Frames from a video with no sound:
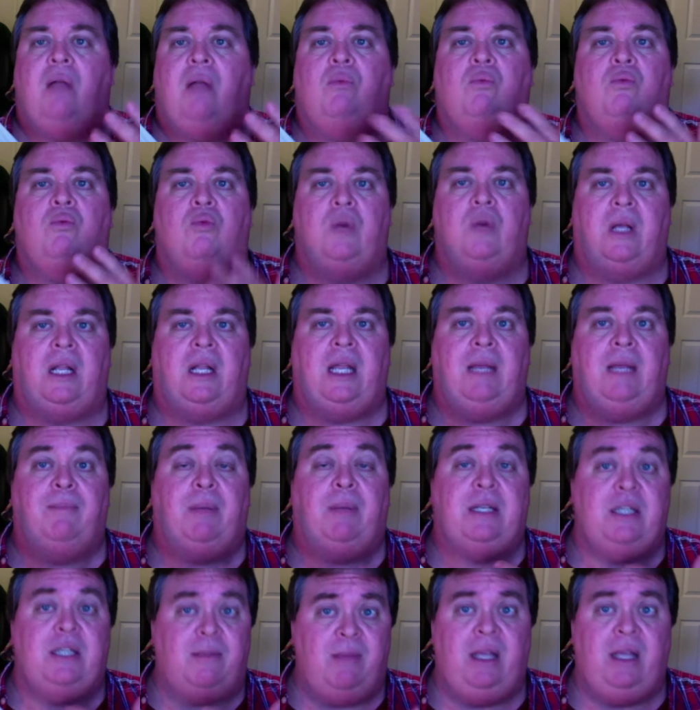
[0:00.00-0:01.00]
really,
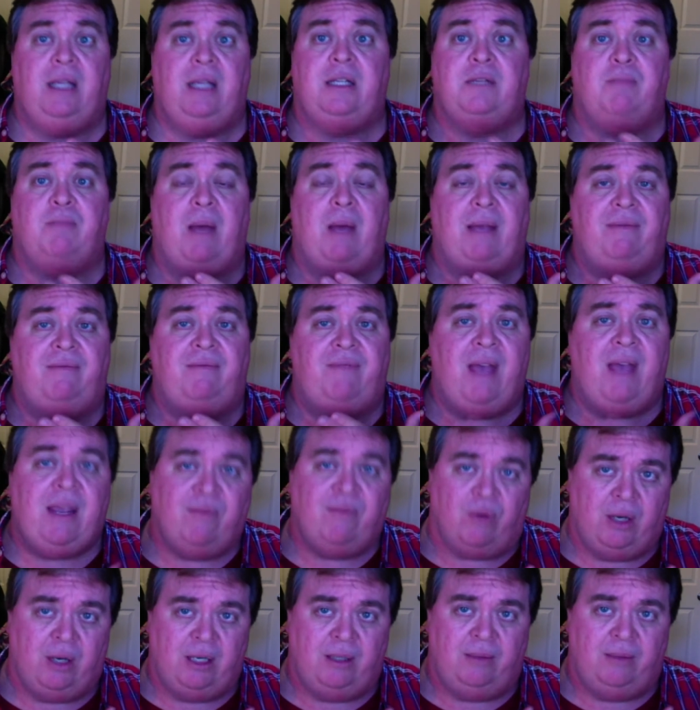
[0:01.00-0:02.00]
but to me, it's my
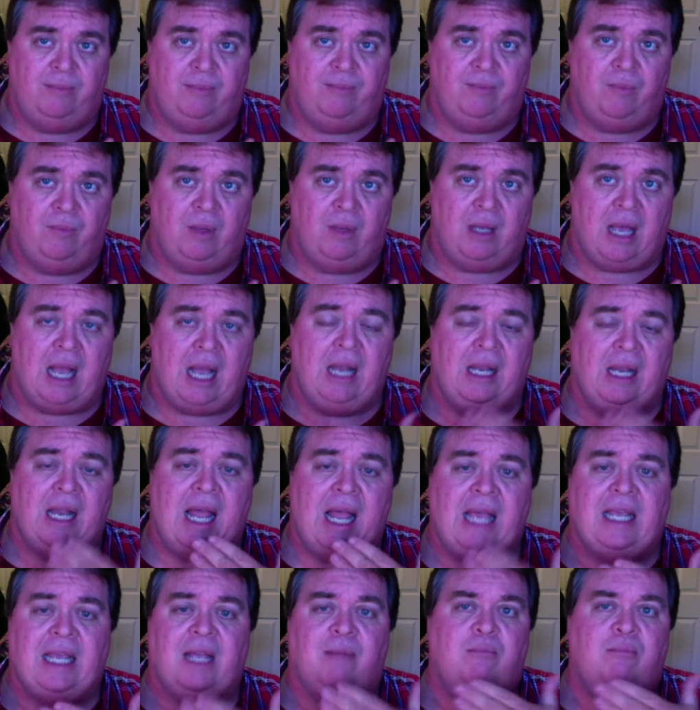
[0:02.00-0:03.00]
favorite. I
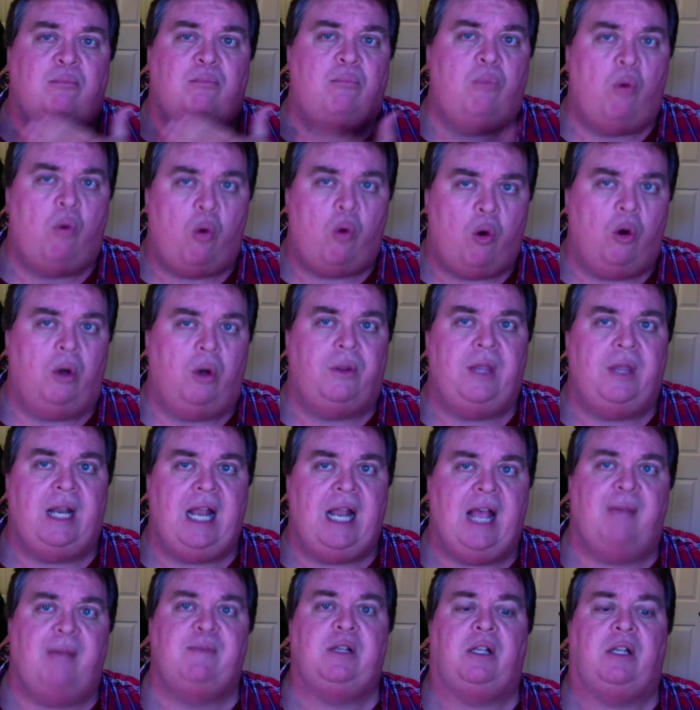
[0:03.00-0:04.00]
like it more than
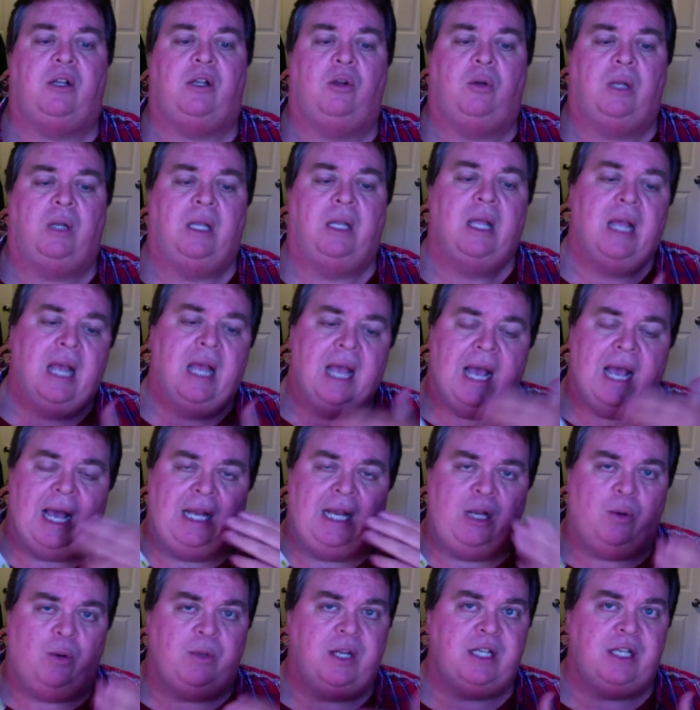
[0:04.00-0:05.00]
Absolutely. I
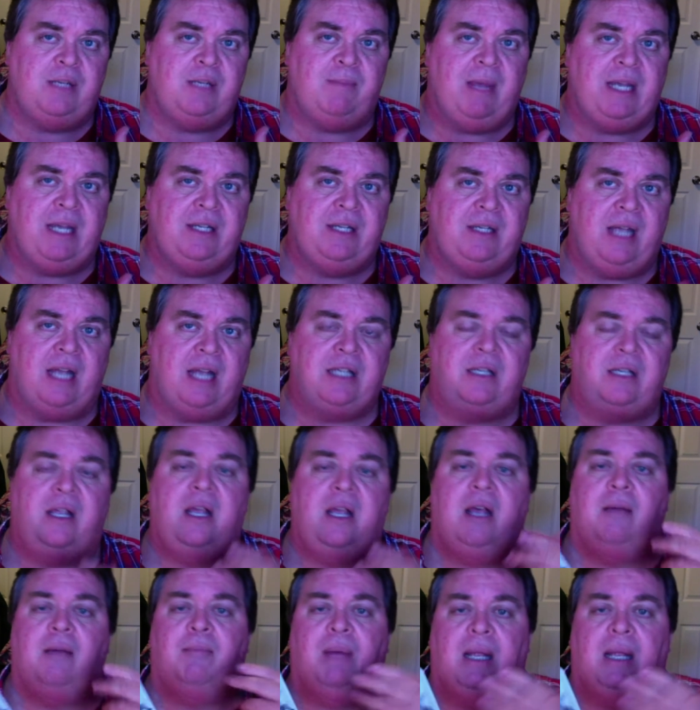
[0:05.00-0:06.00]
know it doesn't make sense,
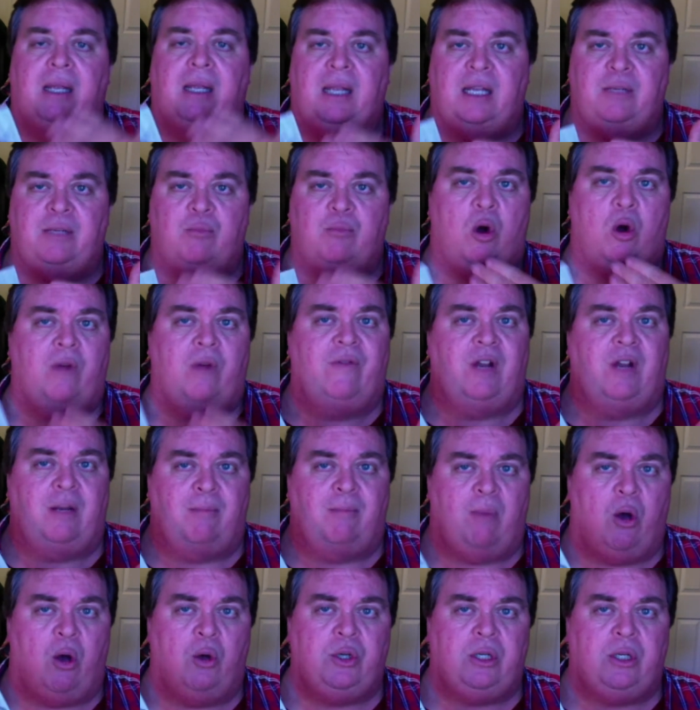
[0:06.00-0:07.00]
but it's more of an
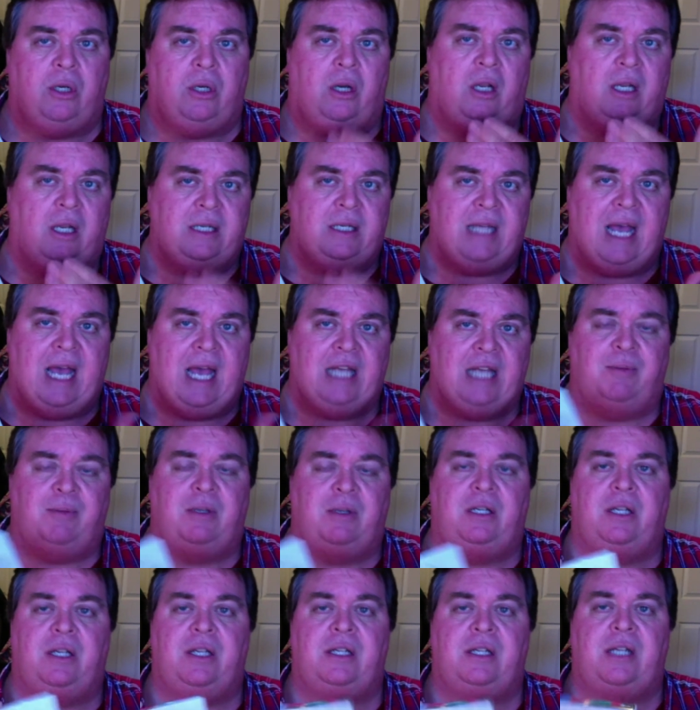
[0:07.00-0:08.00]
emotional
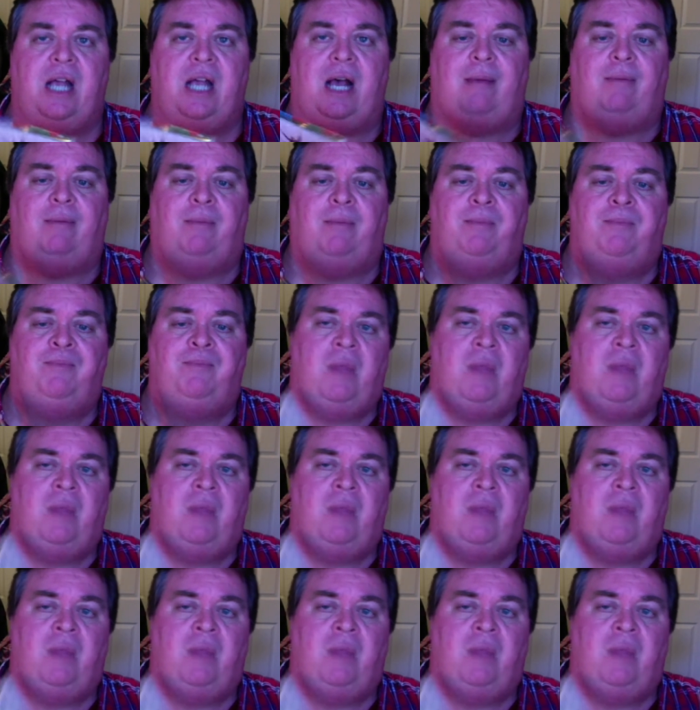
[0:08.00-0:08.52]
attachment to this album.